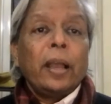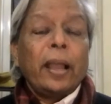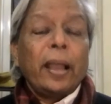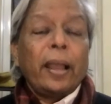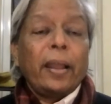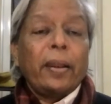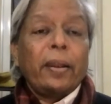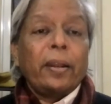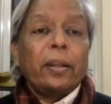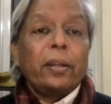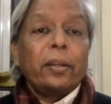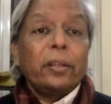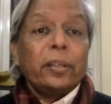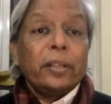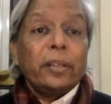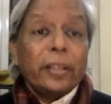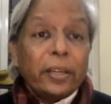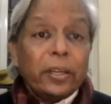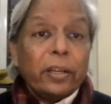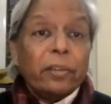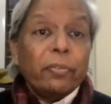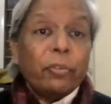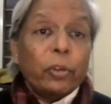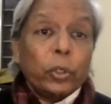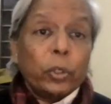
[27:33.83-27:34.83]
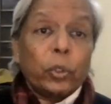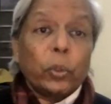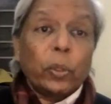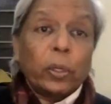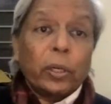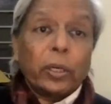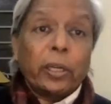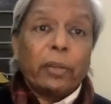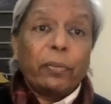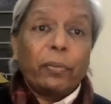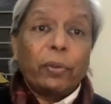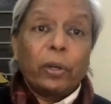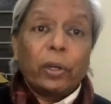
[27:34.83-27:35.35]
at an individual
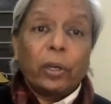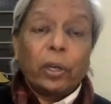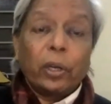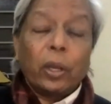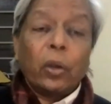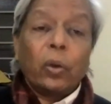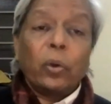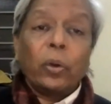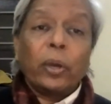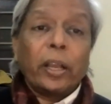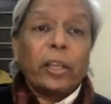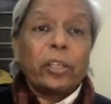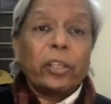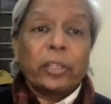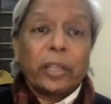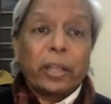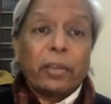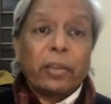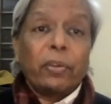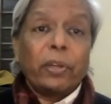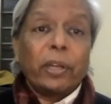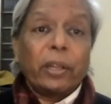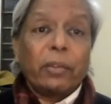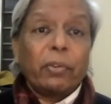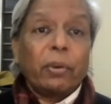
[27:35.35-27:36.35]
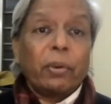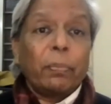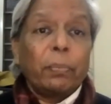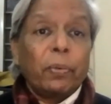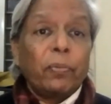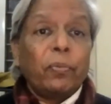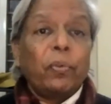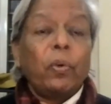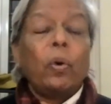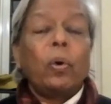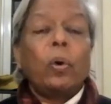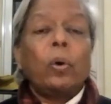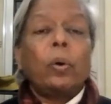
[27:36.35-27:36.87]
level now as never, never
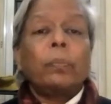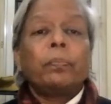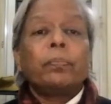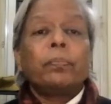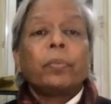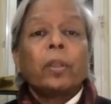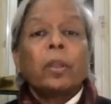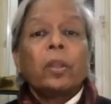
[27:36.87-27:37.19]
before.